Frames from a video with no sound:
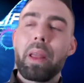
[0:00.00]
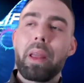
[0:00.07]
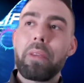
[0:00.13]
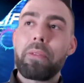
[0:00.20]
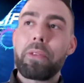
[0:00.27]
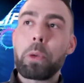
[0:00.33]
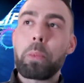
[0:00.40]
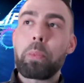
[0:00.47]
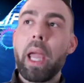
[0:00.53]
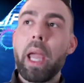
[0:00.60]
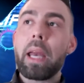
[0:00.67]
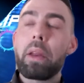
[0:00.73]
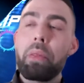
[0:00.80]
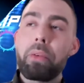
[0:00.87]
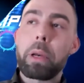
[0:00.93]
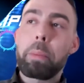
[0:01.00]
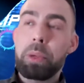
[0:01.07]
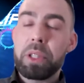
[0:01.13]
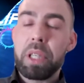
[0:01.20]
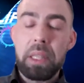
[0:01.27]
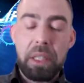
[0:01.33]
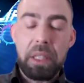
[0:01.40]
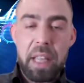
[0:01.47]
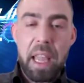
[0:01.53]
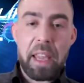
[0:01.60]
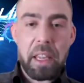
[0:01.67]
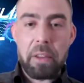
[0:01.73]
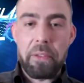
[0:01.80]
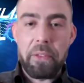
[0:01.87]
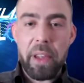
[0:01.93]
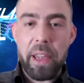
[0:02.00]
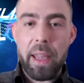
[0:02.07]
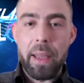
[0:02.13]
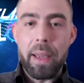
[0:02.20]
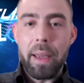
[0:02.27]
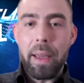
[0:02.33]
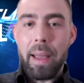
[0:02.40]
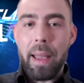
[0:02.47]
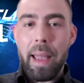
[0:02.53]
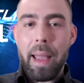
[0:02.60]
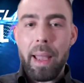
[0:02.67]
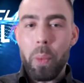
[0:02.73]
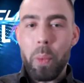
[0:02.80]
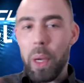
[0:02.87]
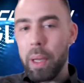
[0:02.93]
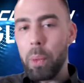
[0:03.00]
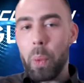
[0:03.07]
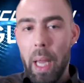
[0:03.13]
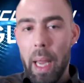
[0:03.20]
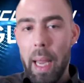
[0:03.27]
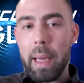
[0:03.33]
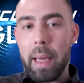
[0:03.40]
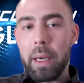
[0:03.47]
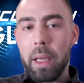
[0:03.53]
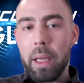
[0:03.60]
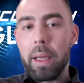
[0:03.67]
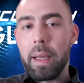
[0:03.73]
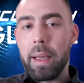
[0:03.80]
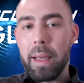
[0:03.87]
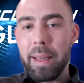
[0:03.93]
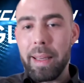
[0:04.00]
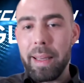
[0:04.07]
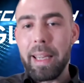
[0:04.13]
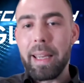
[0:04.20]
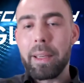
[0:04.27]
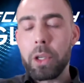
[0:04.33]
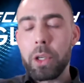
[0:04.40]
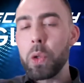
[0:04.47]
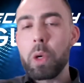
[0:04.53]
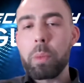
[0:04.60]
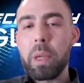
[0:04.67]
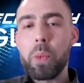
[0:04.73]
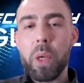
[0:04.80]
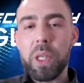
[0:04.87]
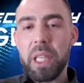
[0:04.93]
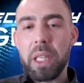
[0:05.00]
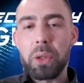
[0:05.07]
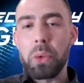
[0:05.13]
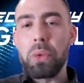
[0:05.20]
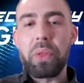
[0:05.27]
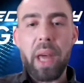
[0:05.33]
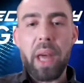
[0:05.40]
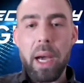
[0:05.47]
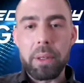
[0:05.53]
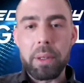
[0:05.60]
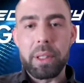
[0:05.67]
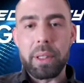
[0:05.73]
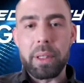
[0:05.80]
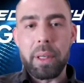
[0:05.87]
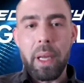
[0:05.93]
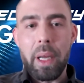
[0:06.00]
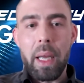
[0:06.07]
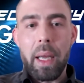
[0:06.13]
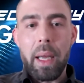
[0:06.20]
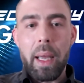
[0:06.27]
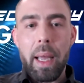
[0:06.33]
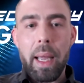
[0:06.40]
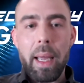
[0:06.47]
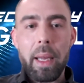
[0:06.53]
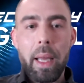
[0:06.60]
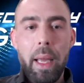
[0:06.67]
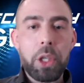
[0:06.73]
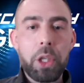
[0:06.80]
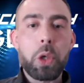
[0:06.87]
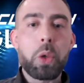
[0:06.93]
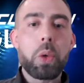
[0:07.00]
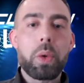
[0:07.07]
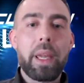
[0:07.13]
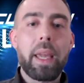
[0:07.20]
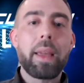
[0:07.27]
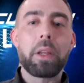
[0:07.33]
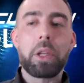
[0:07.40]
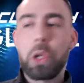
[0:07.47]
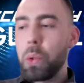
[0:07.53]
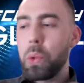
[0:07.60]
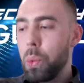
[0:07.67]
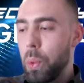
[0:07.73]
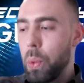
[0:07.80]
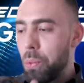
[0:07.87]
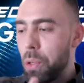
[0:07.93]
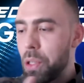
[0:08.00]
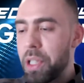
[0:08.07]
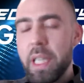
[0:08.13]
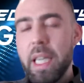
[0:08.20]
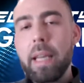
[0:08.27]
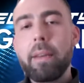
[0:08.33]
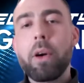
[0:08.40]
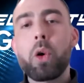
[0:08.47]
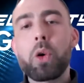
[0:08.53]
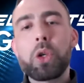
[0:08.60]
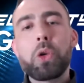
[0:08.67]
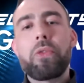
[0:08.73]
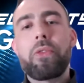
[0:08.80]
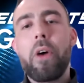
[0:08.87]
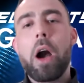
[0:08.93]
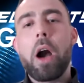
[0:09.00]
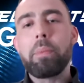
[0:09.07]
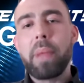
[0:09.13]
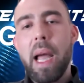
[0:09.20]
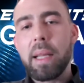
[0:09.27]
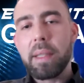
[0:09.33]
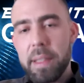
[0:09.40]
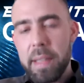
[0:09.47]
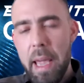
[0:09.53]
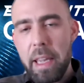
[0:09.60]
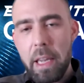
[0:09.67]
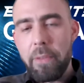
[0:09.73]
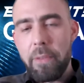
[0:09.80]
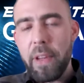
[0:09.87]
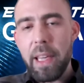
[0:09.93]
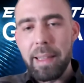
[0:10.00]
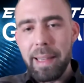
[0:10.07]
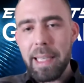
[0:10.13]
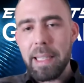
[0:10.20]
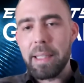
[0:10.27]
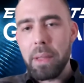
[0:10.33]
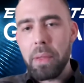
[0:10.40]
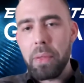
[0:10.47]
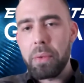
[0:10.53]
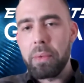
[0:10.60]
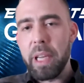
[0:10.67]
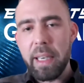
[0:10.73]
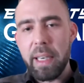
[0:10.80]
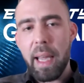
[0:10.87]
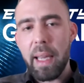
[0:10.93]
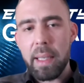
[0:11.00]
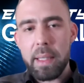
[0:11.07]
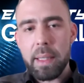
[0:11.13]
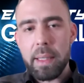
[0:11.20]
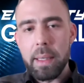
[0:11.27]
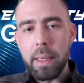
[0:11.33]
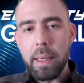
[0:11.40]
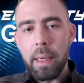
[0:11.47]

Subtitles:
paid a 3% staking fee and UME was at 2,000 and you receive or you farm that staking fee in less than 3 days,